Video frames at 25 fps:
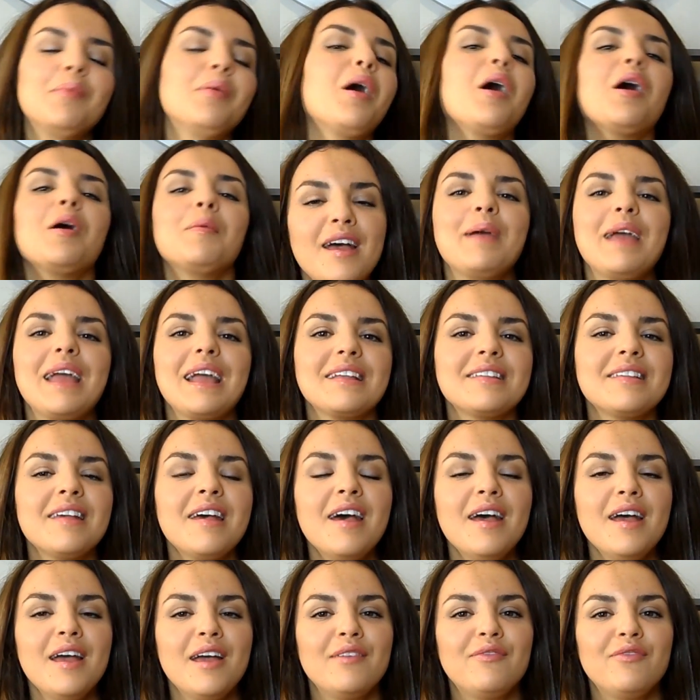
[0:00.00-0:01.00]
but I
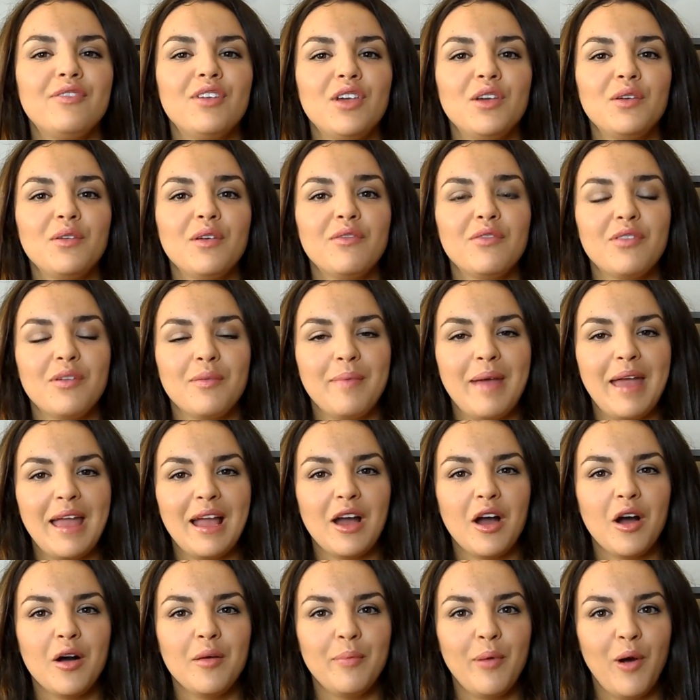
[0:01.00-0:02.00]
picked a few of the
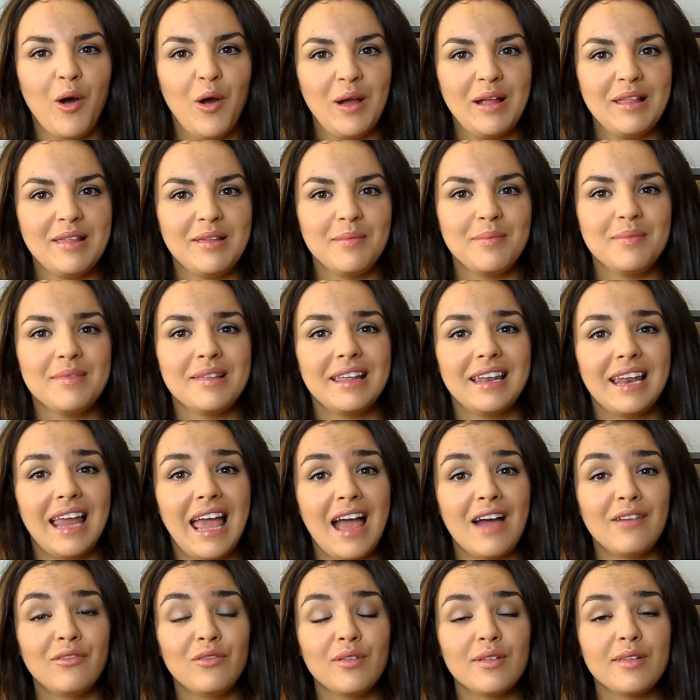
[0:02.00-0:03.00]
makeup items
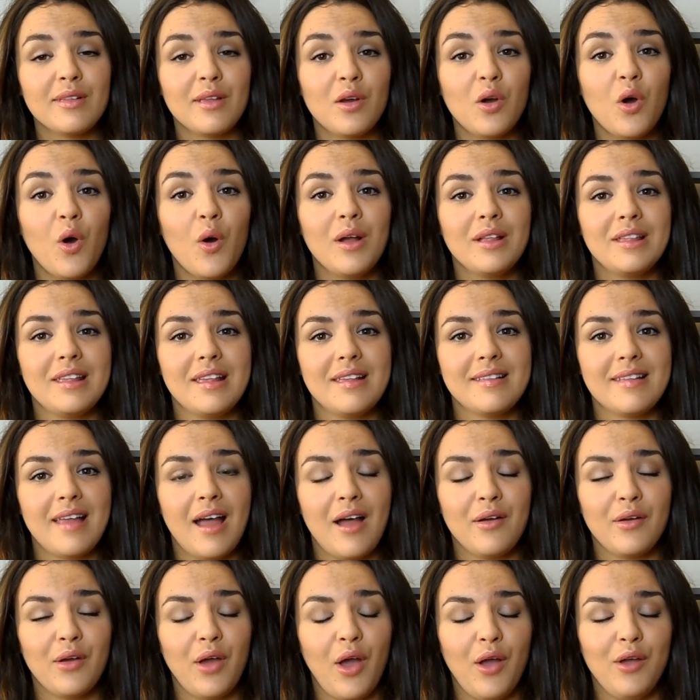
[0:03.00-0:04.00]
and I have also got a
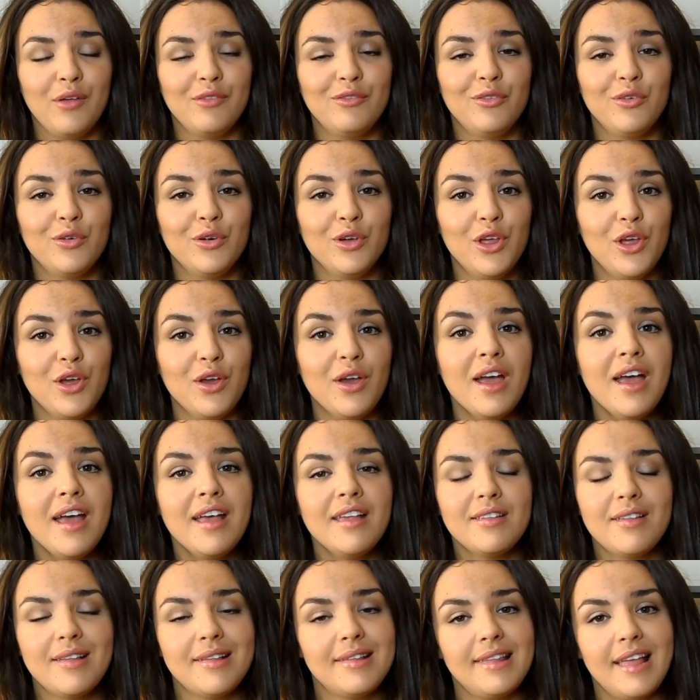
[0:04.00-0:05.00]
discount code for you,
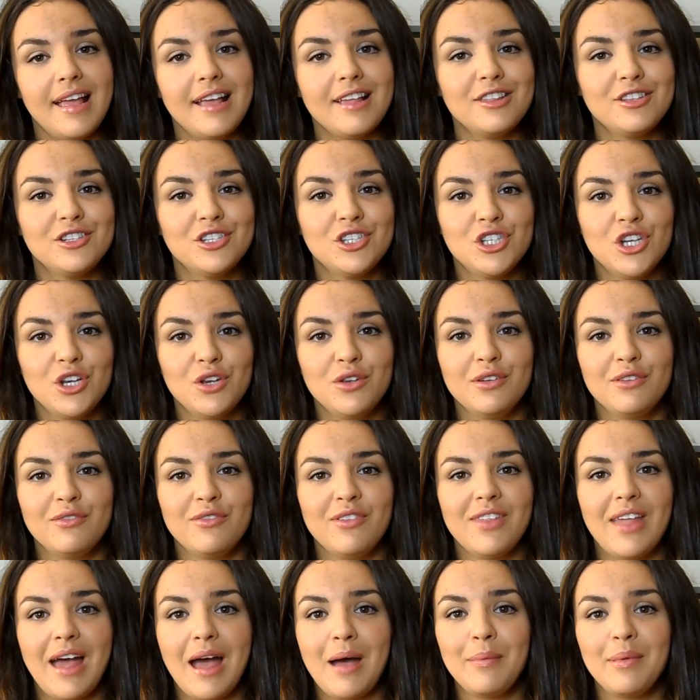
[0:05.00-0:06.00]
so stay
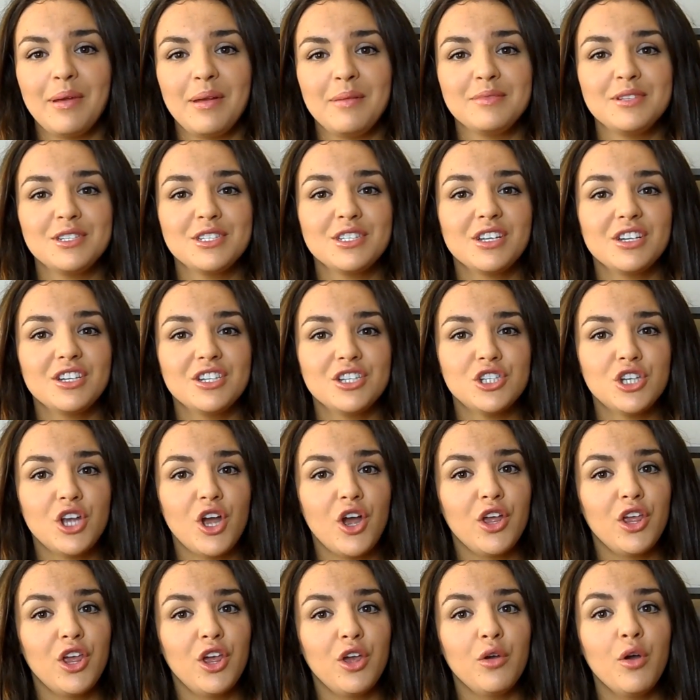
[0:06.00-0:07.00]
tuned for that. But I'm just going to
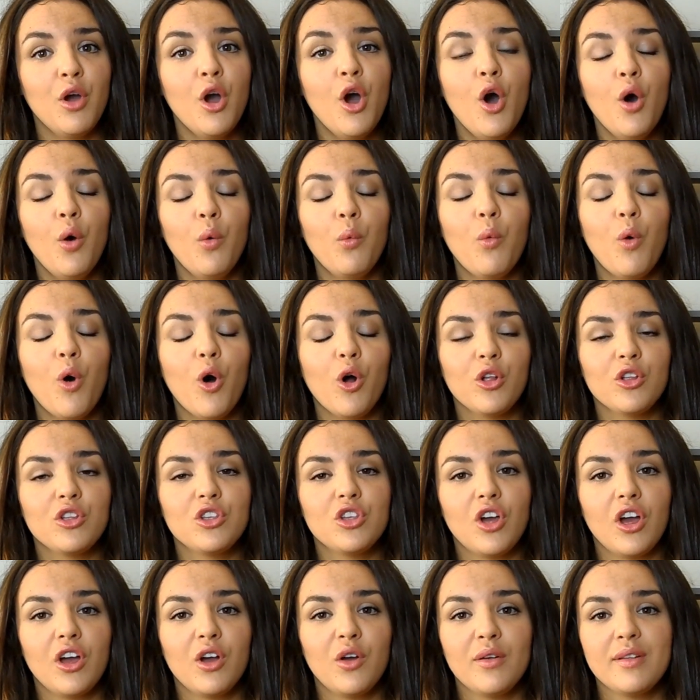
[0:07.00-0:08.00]
show you
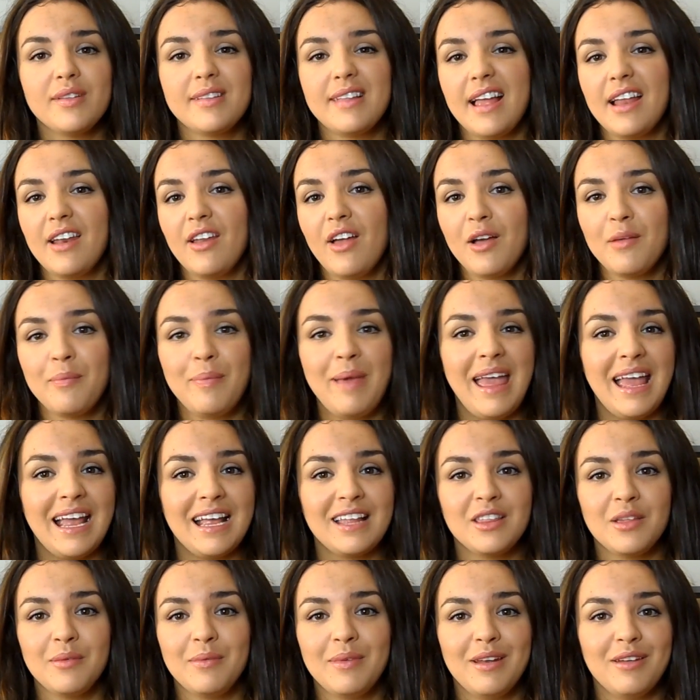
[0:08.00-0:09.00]
what I got sent. I
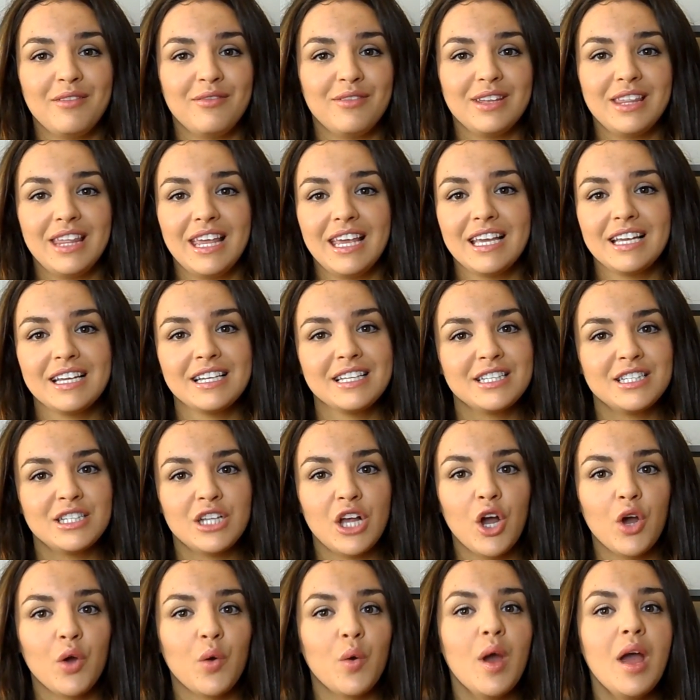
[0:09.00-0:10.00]
picked them and everything,
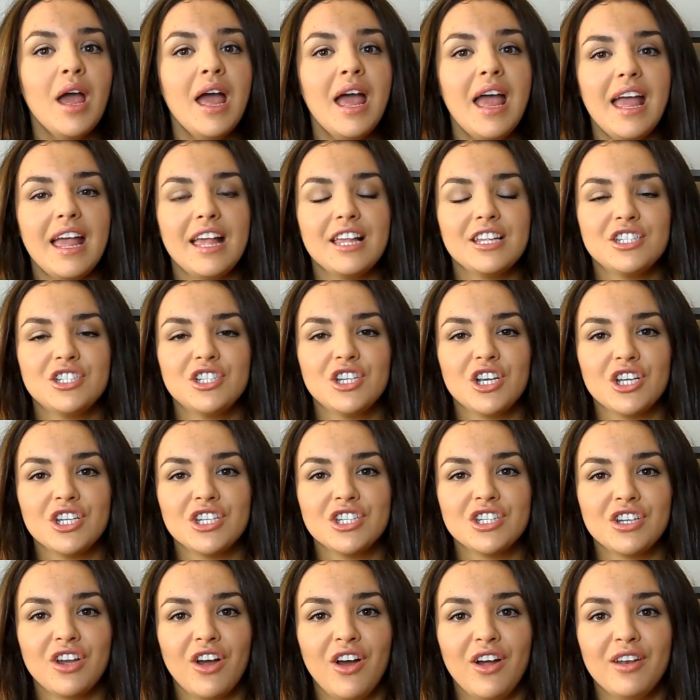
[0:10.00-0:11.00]
so it's
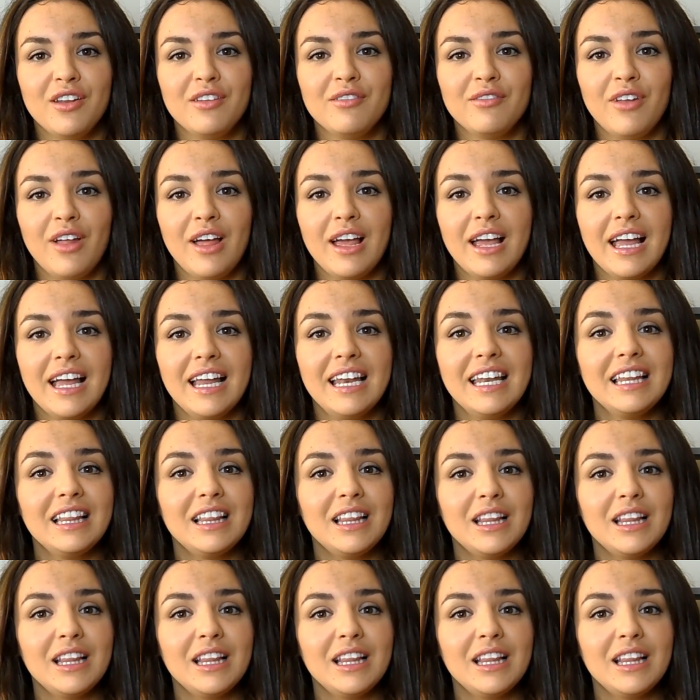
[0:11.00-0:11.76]
just kind of like a